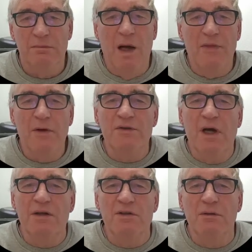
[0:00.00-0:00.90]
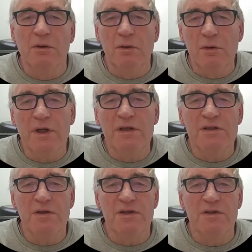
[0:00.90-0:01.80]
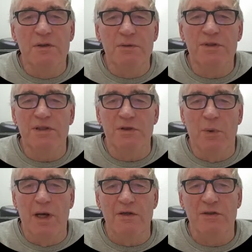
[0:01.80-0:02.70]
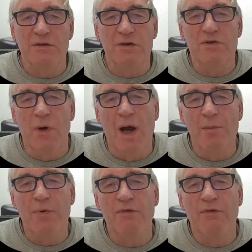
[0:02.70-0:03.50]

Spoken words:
I thought I should look into this new situation to try and